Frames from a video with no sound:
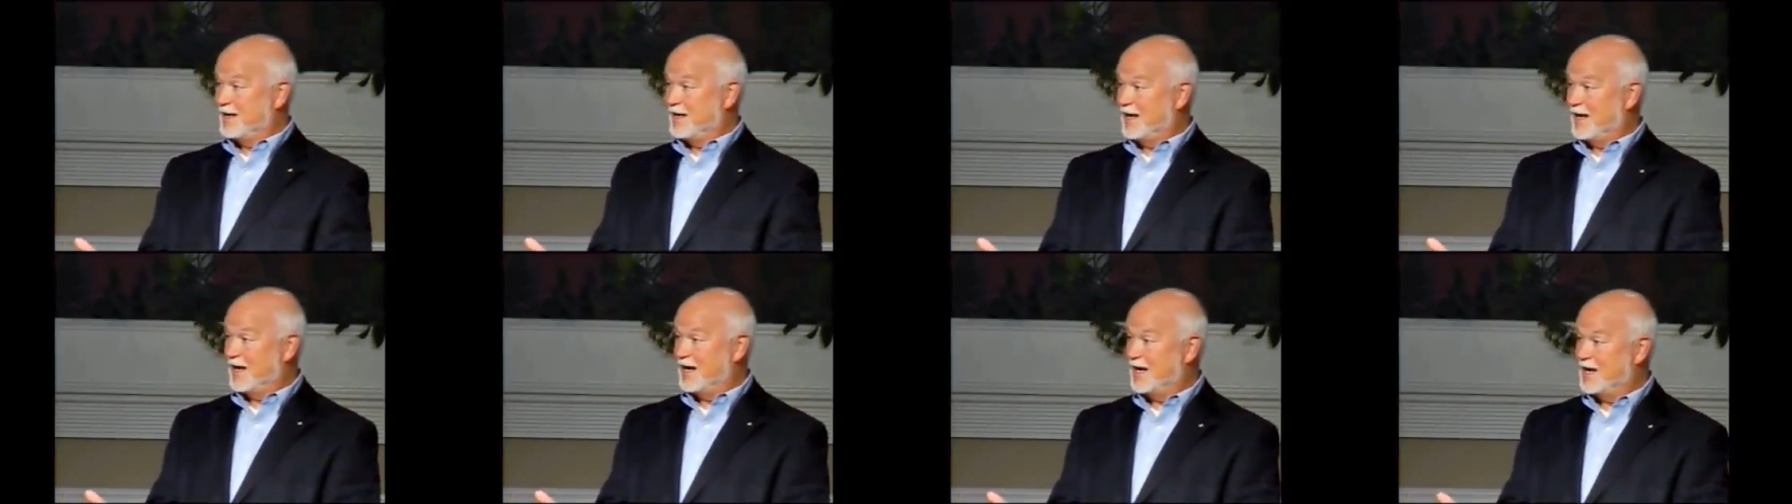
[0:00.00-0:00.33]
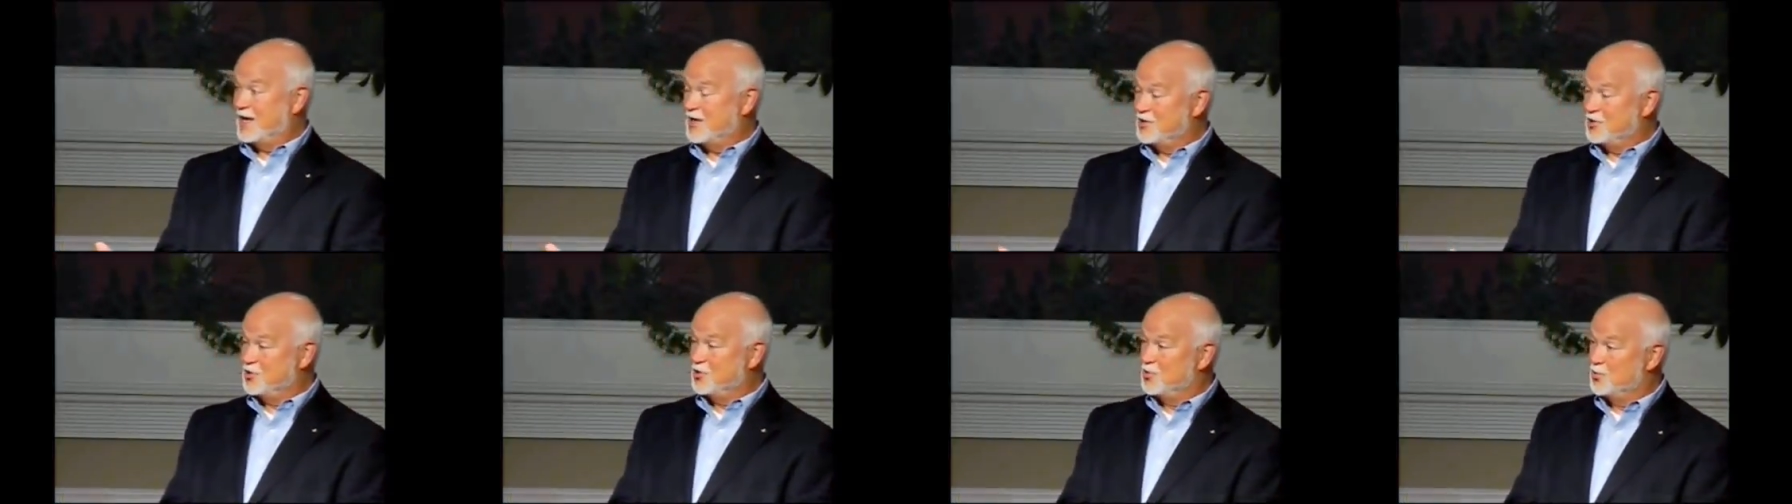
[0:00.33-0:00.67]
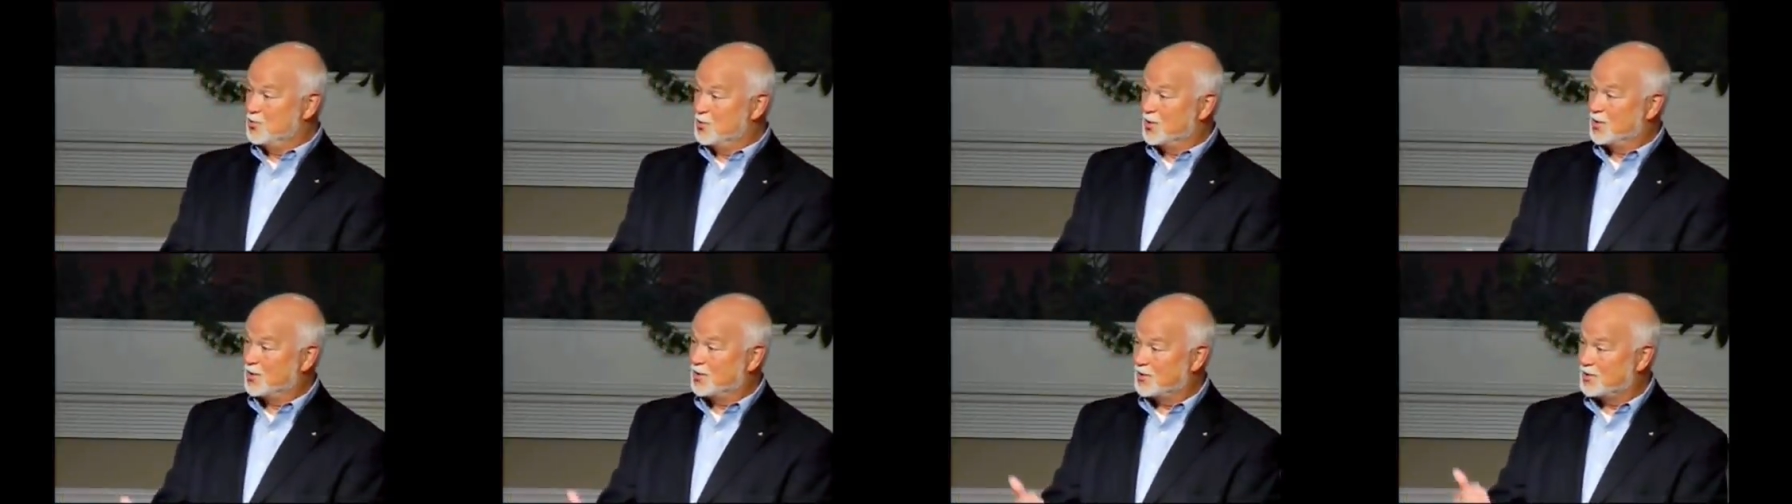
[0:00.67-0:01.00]
and you
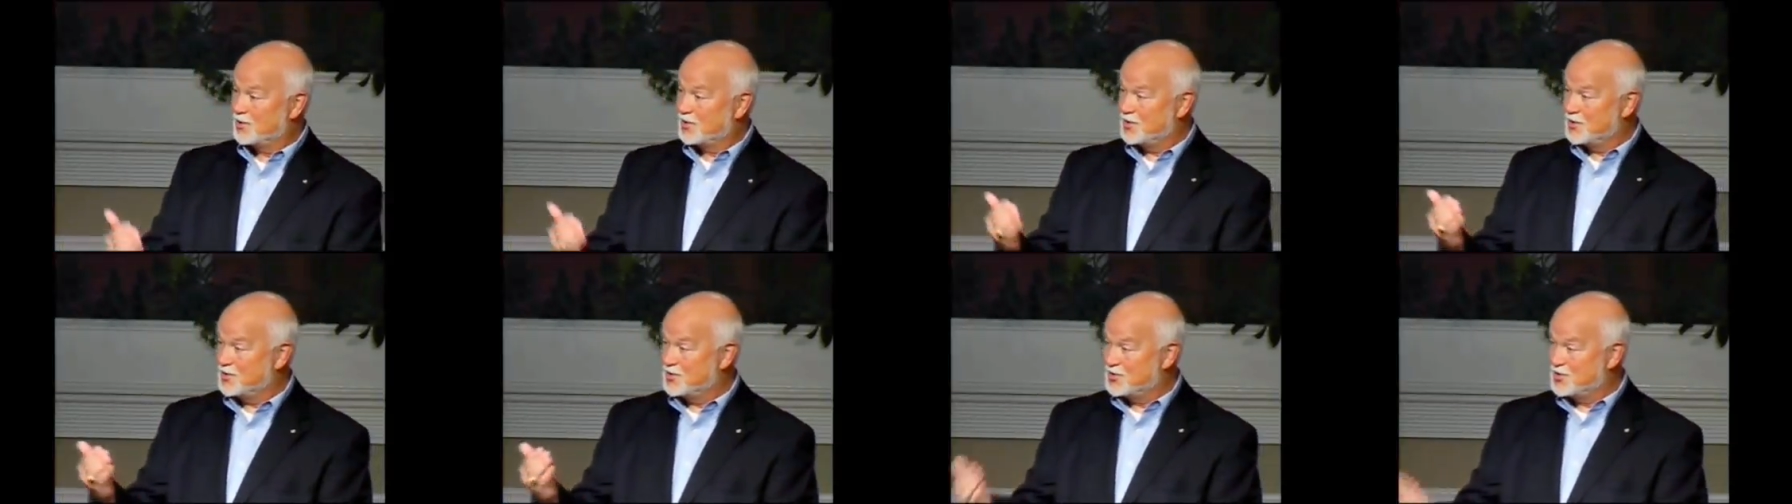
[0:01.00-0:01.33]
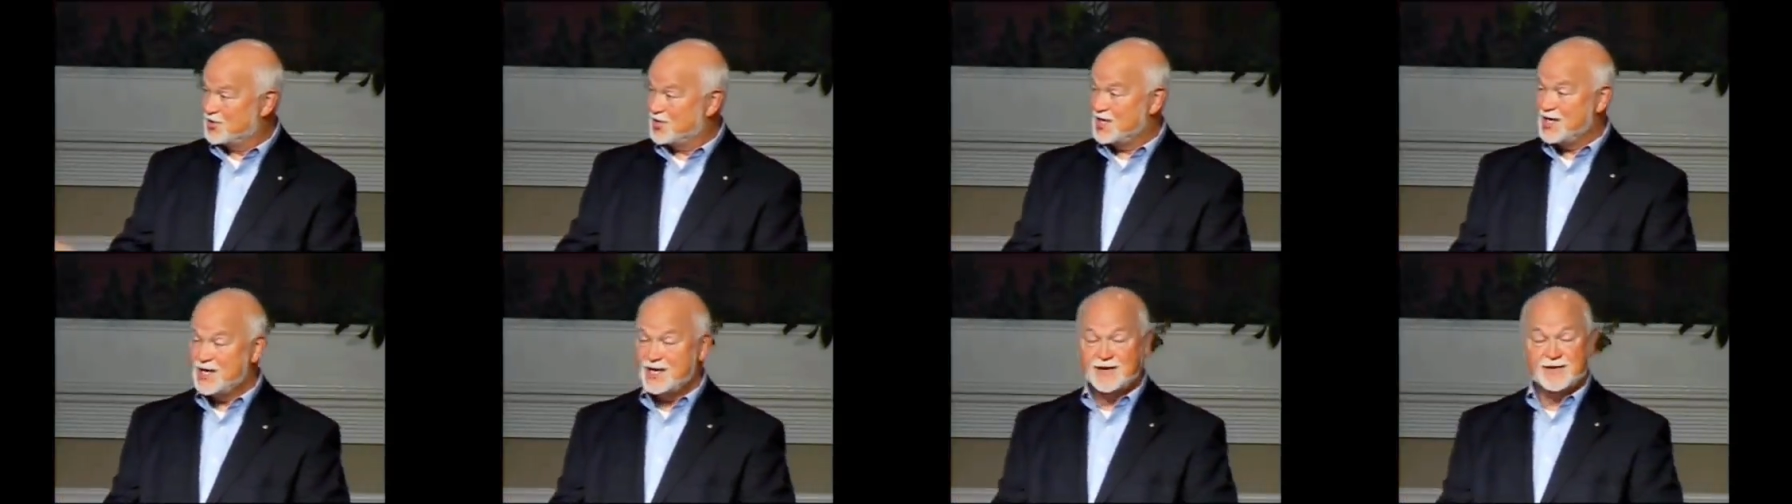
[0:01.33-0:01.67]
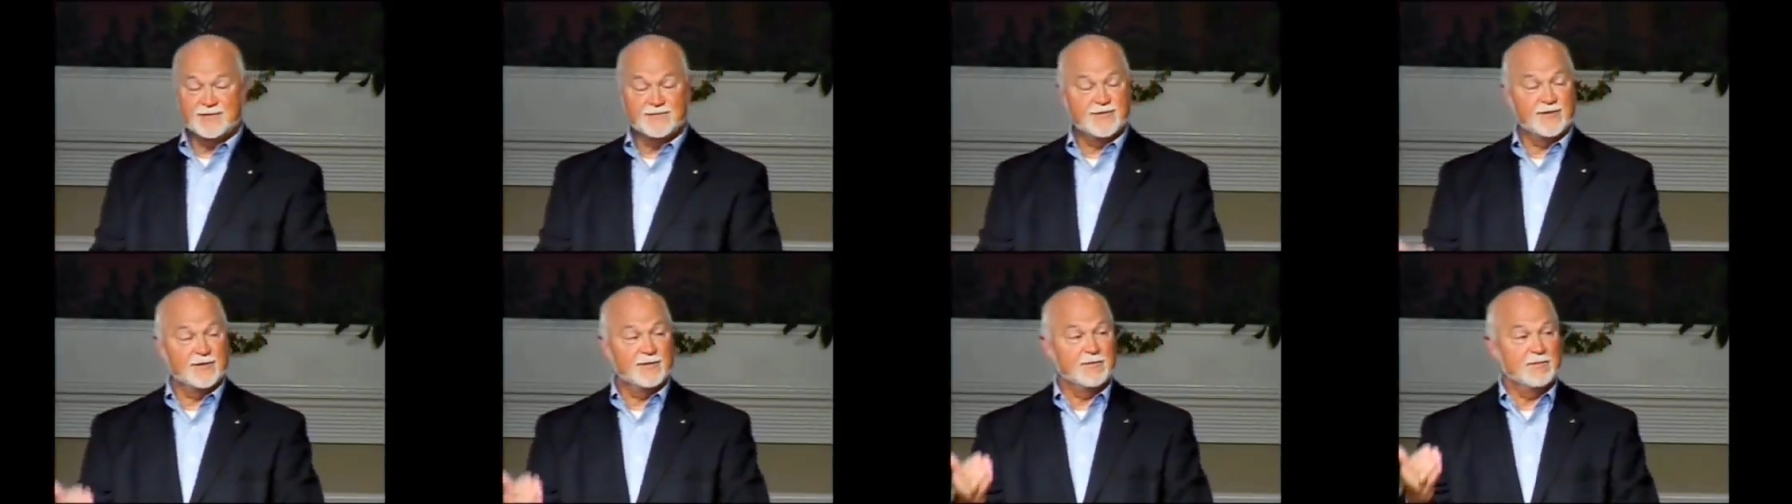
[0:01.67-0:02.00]
will
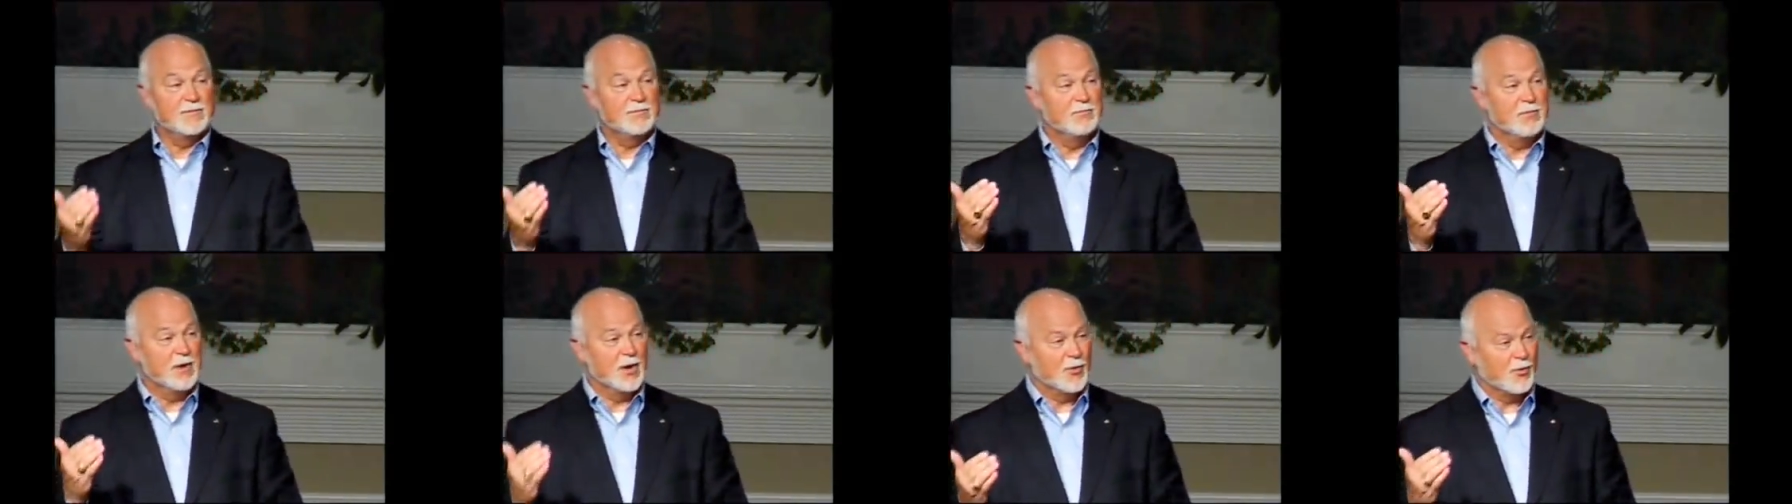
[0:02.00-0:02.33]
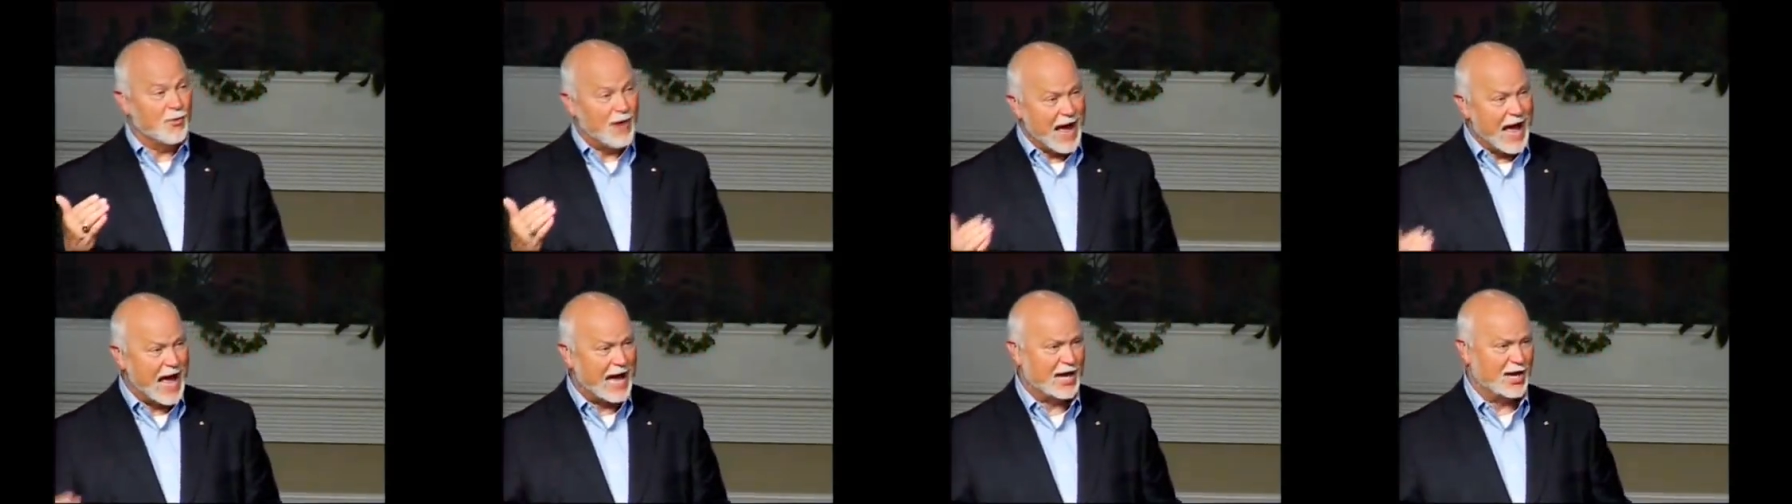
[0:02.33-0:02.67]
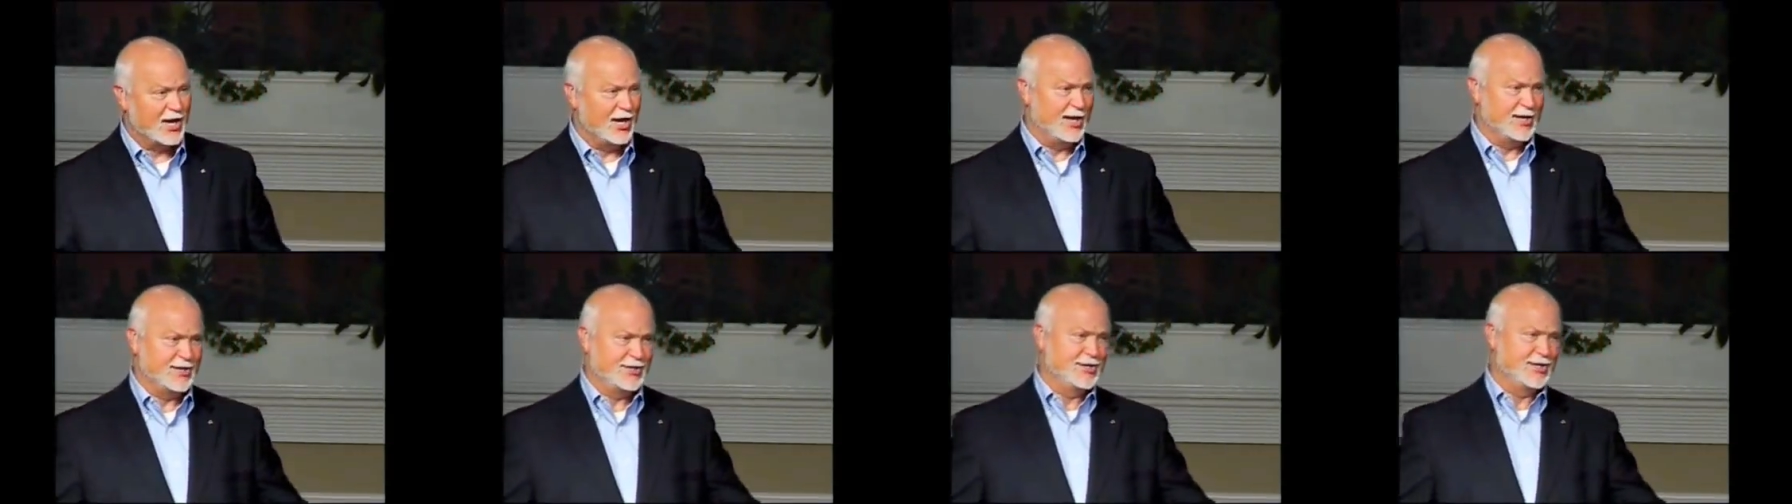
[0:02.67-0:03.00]
conceive
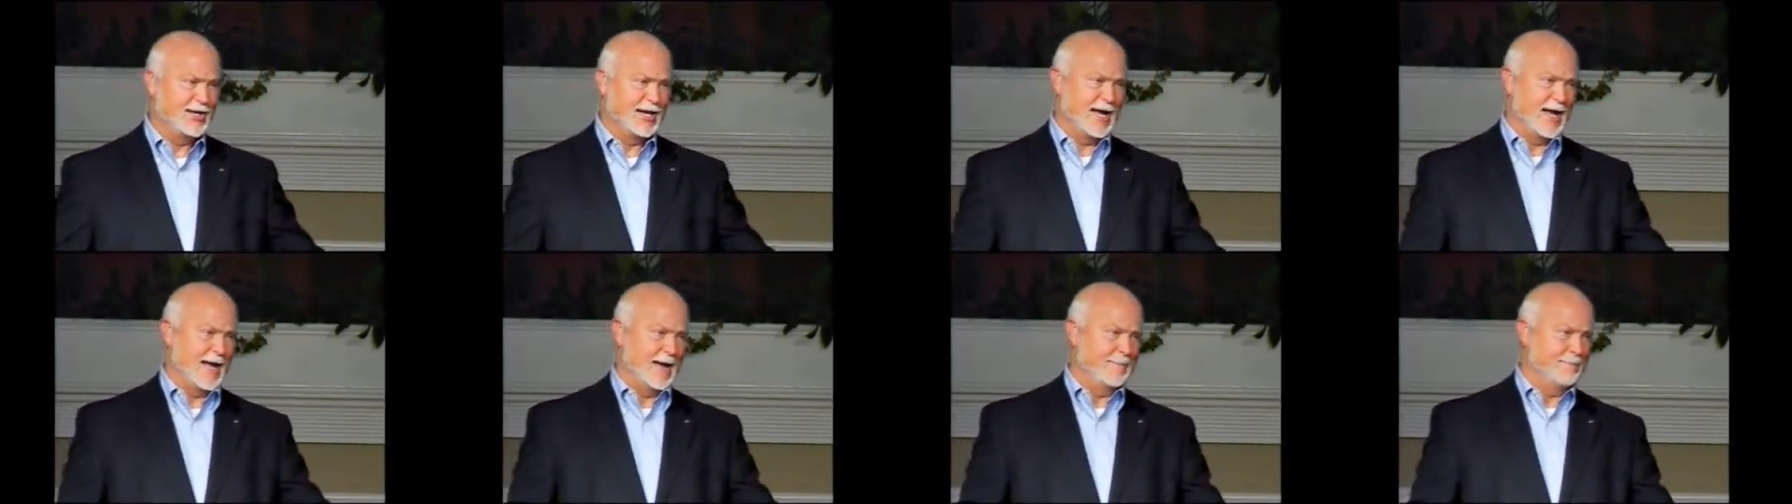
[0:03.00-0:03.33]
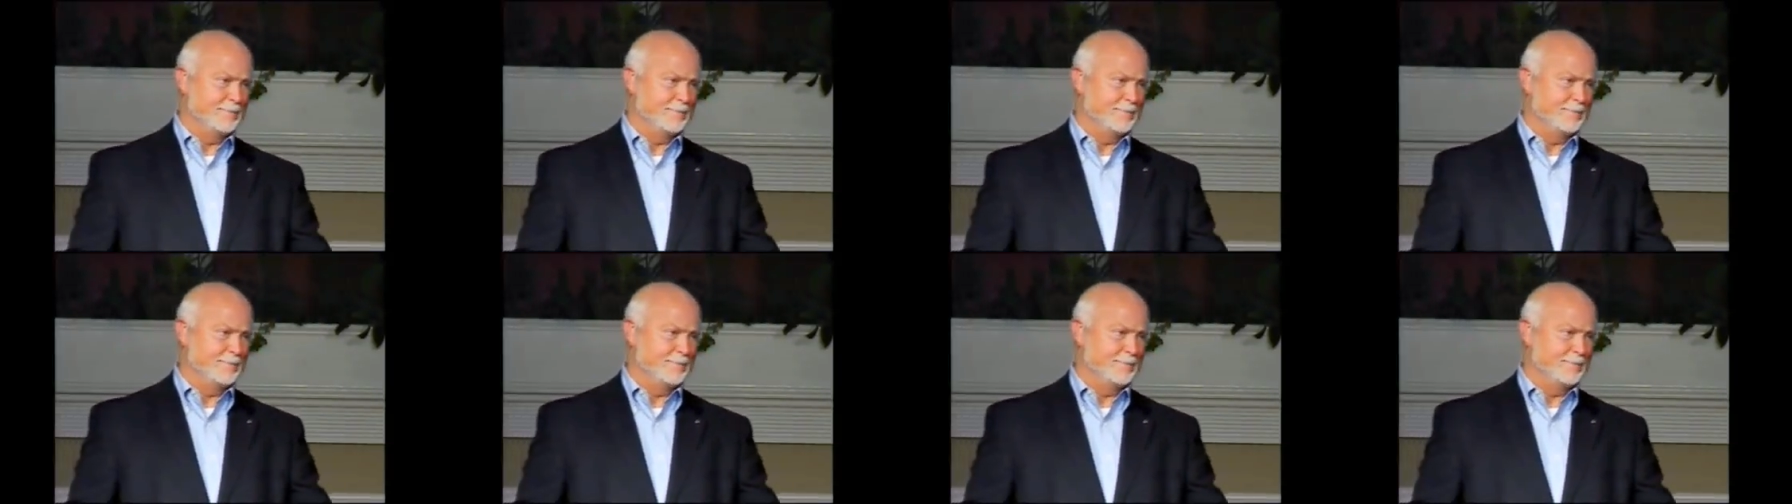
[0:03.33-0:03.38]
miraculously.